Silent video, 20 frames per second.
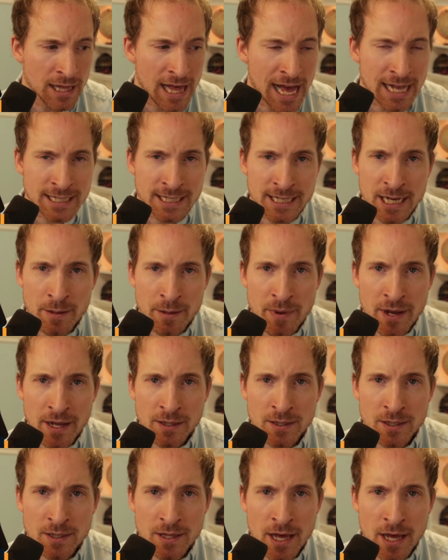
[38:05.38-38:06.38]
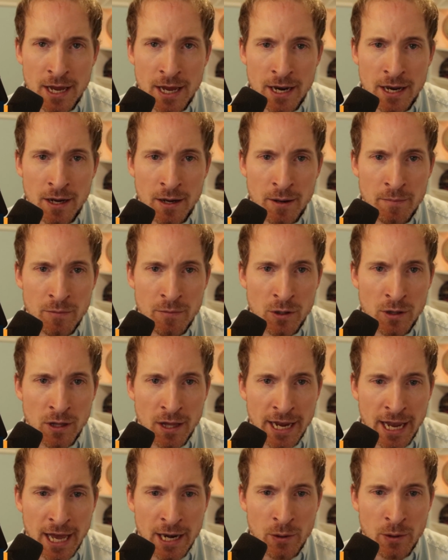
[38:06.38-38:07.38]
last tidbits that you'd
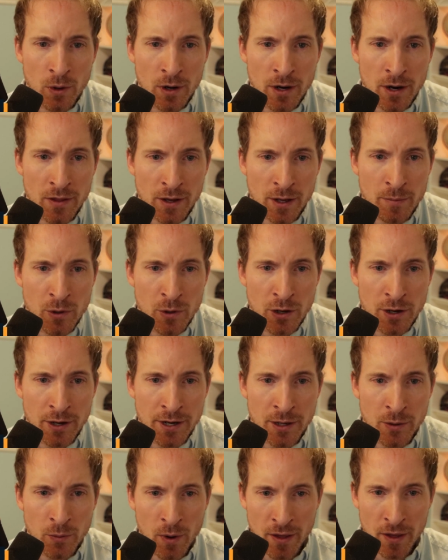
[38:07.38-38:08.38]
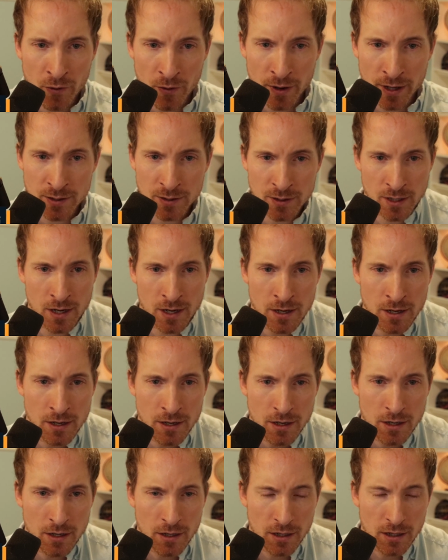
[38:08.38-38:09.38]
like anyone in the community, whether it's
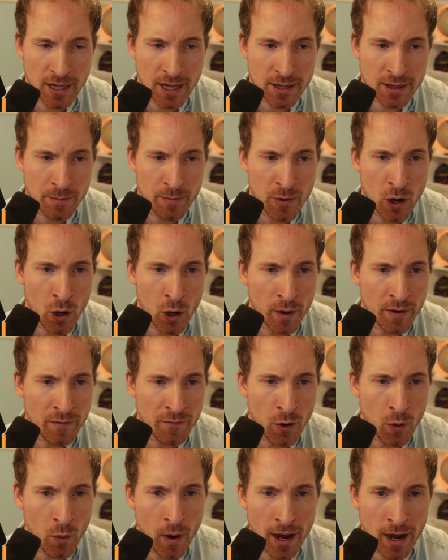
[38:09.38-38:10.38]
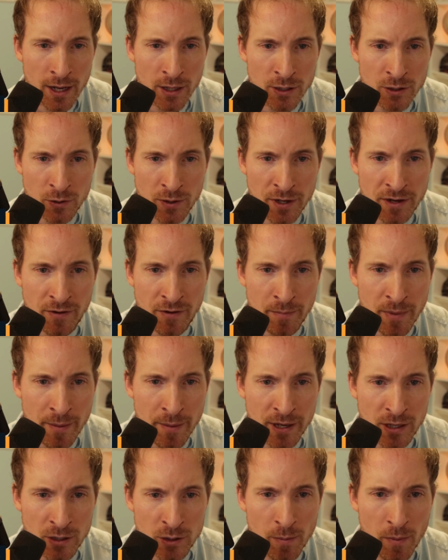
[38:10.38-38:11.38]
let them know info wise, or even
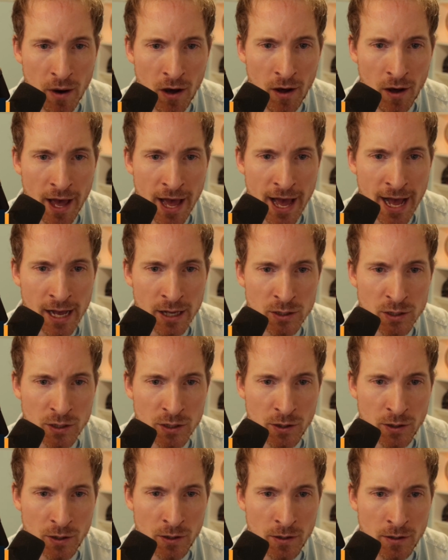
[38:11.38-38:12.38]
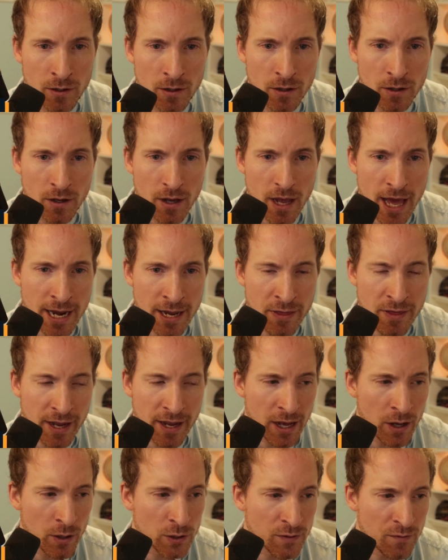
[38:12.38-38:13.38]
maybe a small ask or
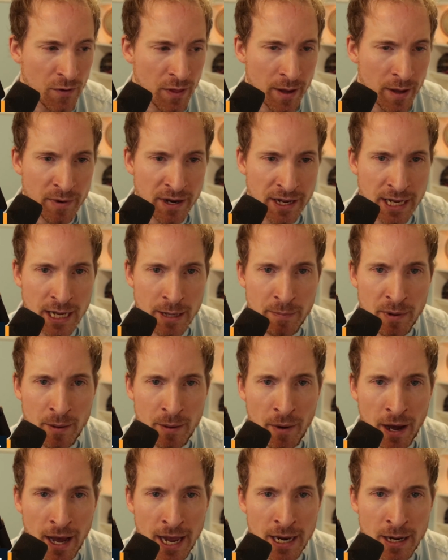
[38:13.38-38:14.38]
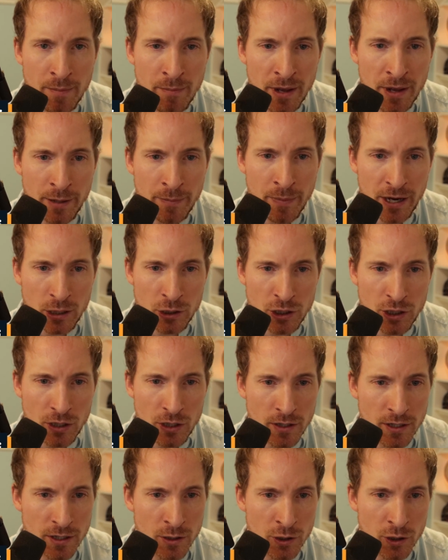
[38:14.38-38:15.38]
anything else for them to keep in mind, big
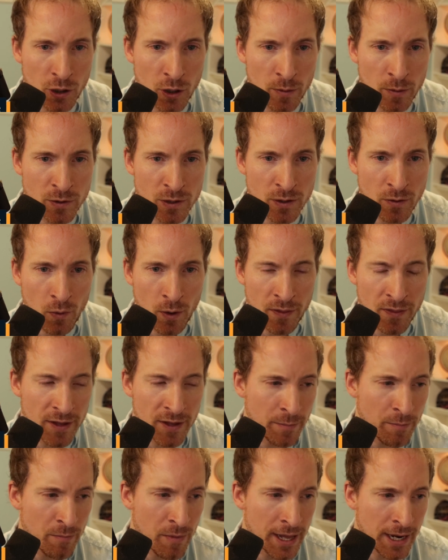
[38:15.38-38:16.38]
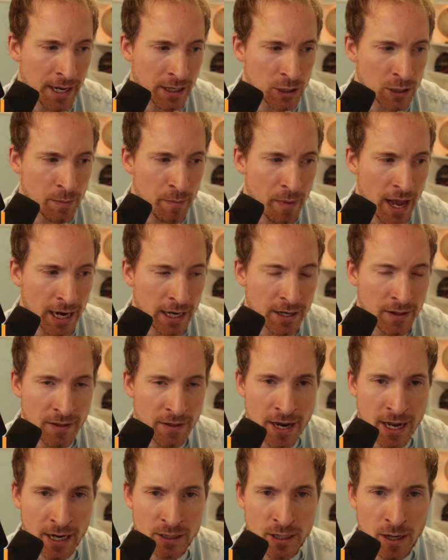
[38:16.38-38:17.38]
picture in terms of what they might expect in
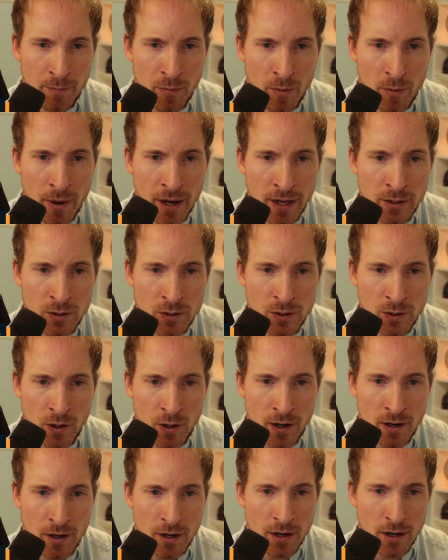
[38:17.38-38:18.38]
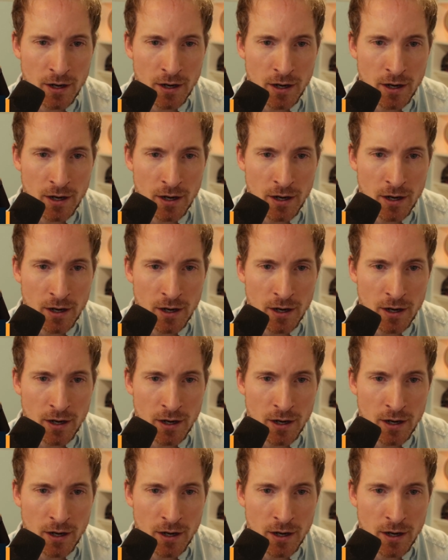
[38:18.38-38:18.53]
the next couple months, or